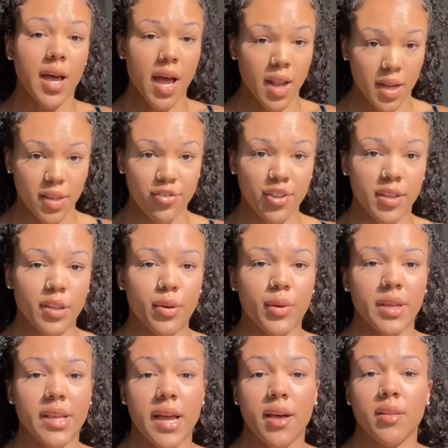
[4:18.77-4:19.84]
I'll let y'all know
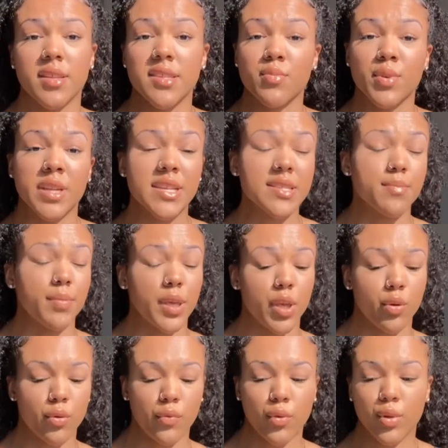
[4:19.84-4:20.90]
right now this one is
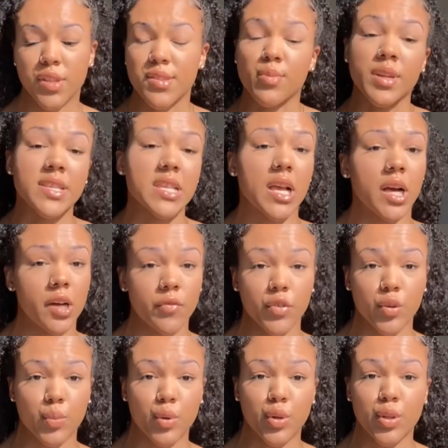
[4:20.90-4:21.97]
beautiful, this one is
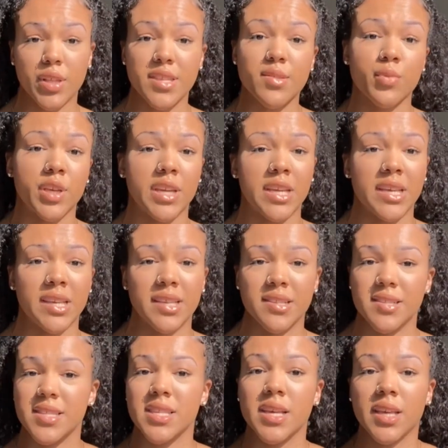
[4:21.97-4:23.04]
comfortable, this one
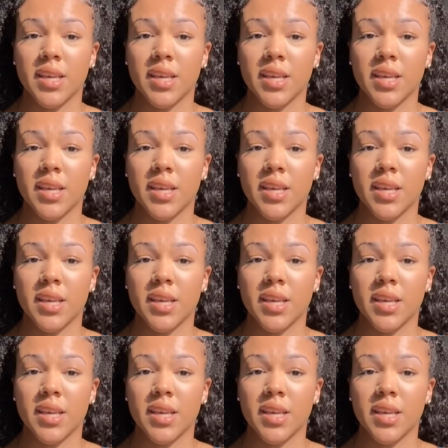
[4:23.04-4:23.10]
is